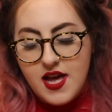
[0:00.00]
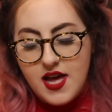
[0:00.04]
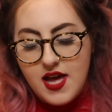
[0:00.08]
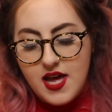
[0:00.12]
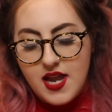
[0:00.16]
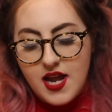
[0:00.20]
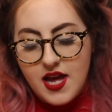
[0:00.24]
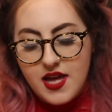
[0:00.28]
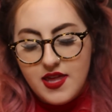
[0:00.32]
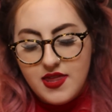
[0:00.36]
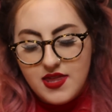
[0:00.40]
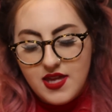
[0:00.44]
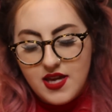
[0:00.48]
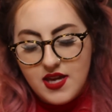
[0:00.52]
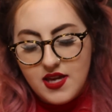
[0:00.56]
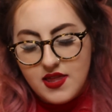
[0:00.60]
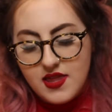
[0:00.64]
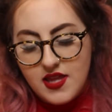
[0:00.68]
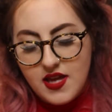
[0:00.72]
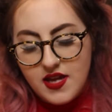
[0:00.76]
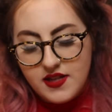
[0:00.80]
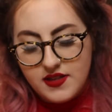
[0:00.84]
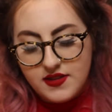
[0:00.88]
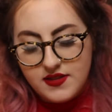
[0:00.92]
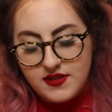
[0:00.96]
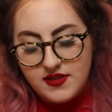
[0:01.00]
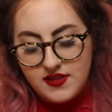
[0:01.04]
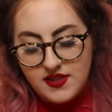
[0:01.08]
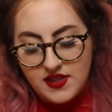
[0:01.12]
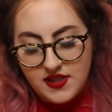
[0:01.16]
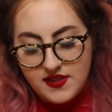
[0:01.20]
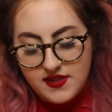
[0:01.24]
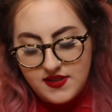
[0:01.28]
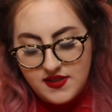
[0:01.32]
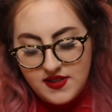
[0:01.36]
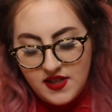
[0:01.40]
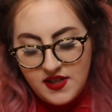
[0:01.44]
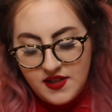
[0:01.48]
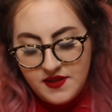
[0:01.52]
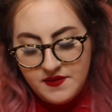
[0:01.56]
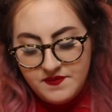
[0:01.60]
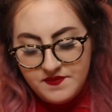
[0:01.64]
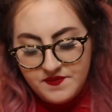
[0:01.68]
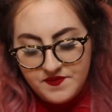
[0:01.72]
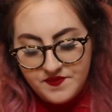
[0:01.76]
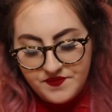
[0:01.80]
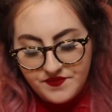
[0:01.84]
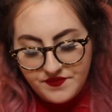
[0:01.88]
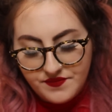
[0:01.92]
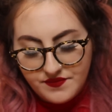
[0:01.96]
And I think that Cece
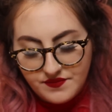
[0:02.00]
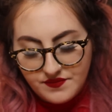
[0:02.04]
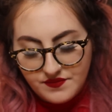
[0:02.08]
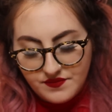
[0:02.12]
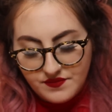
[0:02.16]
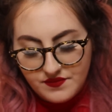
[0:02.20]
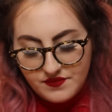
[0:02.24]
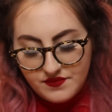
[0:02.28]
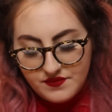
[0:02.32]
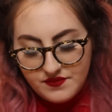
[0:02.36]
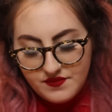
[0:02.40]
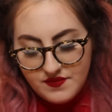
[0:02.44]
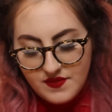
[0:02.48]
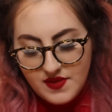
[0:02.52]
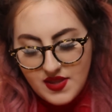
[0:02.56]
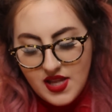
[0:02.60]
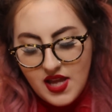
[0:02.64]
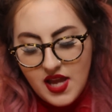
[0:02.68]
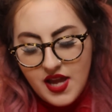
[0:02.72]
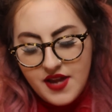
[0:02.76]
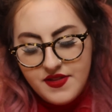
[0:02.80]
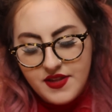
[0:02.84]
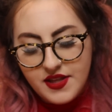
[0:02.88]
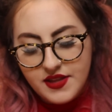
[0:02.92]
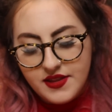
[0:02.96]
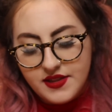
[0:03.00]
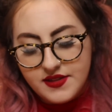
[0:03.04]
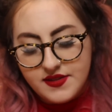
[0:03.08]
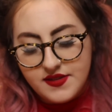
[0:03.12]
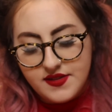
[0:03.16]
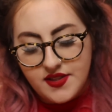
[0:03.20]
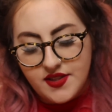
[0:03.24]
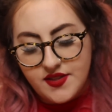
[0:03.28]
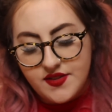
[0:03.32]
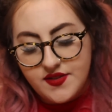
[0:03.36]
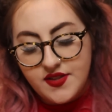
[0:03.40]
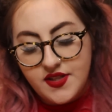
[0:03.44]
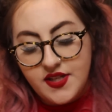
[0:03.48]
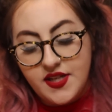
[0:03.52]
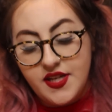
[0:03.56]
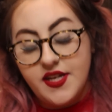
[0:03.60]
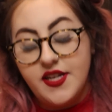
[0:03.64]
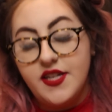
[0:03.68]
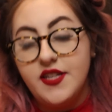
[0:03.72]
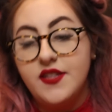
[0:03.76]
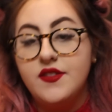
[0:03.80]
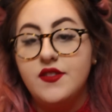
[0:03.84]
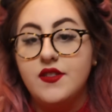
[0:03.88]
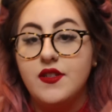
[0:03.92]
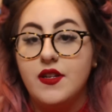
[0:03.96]

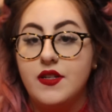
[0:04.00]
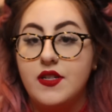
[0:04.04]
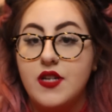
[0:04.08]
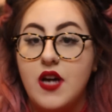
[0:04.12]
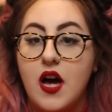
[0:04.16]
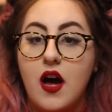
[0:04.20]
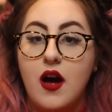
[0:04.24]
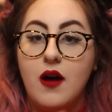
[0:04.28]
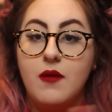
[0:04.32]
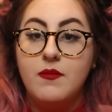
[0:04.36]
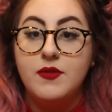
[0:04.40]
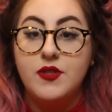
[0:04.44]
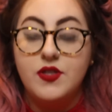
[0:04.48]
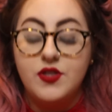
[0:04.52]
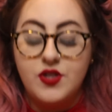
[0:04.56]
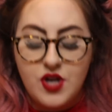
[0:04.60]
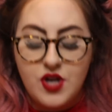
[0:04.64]
is Tom's